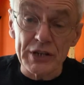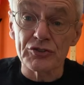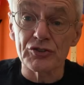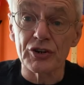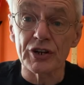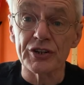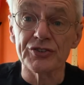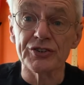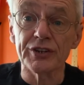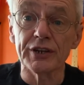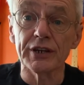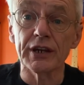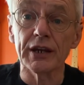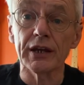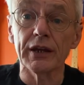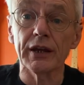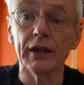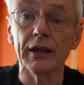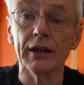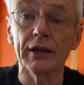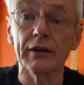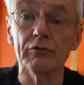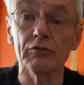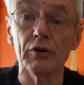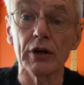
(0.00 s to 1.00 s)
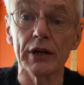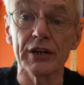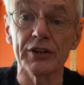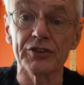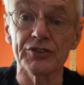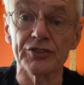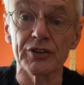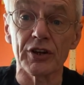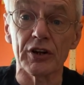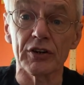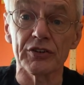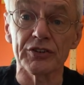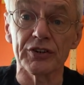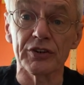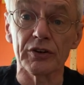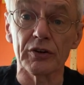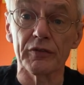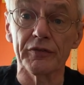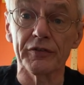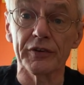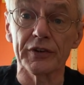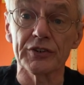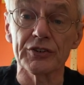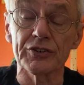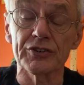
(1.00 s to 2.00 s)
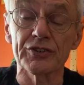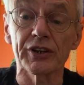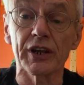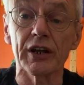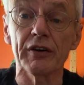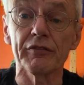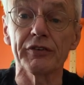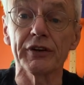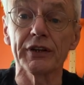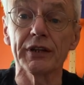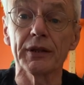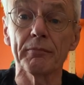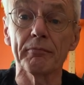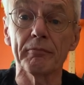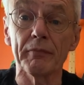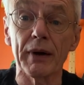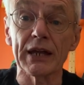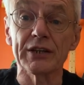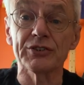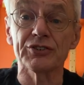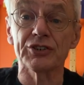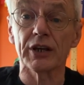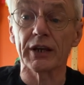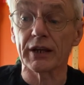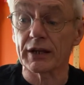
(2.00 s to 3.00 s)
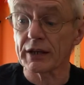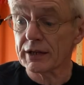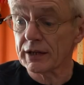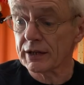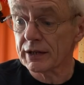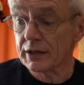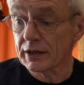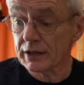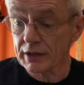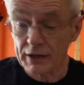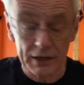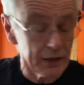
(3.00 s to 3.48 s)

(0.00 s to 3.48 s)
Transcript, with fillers: interested in, in really starting off and discovering the magic